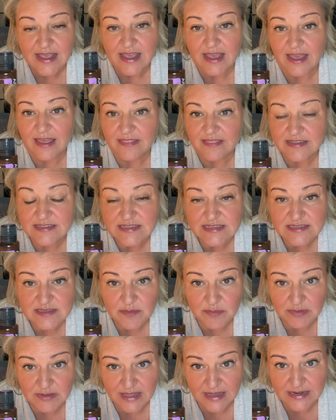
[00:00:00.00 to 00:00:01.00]
and this is a
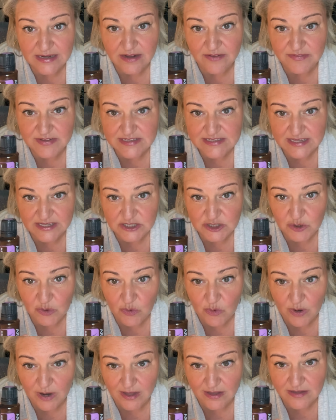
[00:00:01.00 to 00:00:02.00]
blend of essential
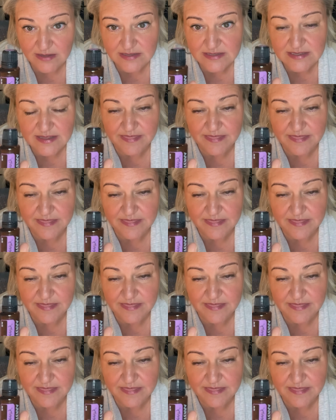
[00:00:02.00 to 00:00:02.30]
oils